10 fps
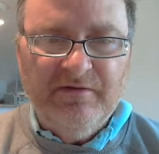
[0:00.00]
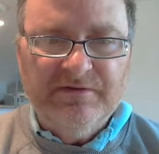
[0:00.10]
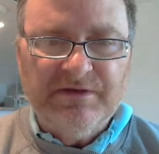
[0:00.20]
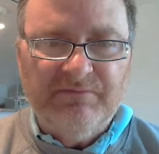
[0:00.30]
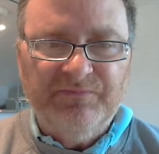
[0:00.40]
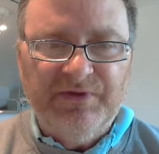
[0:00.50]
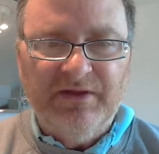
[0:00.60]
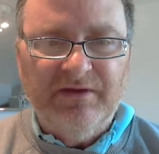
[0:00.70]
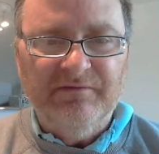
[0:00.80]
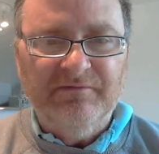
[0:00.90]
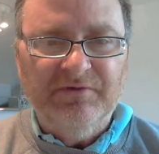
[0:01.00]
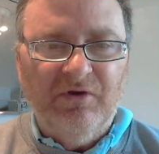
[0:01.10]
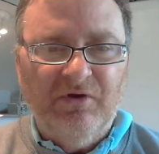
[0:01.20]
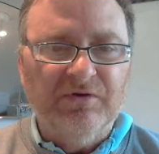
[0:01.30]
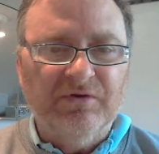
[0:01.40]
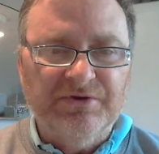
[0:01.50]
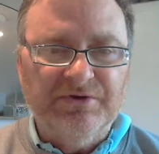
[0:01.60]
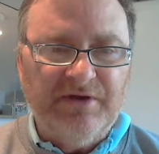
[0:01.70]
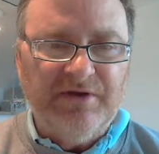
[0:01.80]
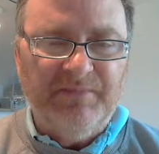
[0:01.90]
something long-term
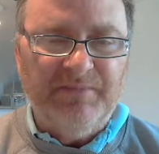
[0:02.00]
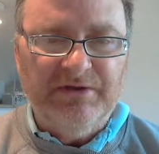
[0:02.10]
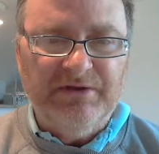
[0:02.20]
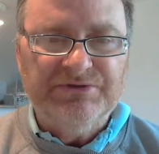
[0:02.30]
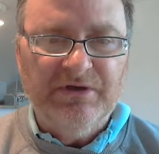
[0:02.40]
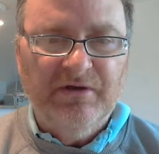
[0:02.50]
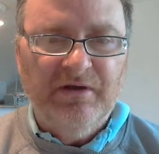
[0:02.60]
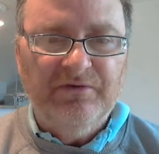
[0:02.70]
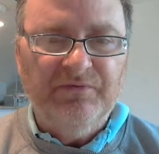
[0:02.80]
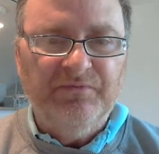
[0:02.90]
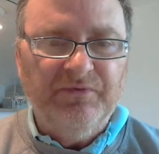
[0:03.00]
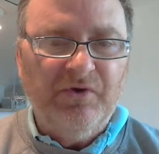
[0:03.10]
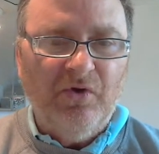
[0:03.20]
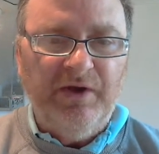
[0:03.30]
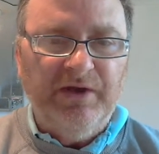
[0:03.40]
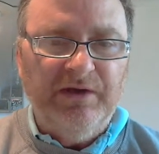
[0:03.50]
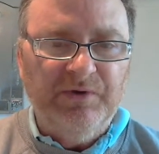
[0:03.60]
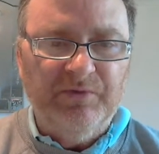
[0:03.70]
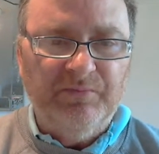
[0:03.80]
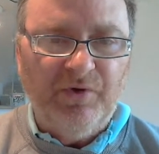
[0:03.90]
damage, I don't think you've got any
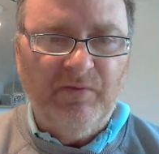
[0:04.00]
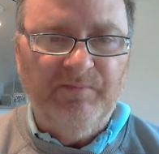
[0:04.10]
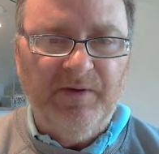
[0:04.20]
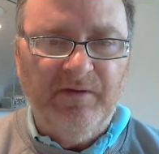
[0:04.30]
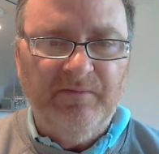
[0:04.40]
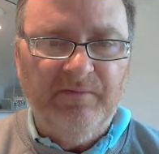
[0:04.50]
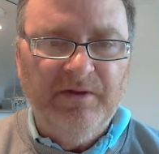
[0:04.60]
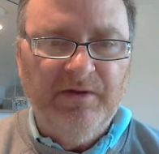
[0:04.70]
real problem.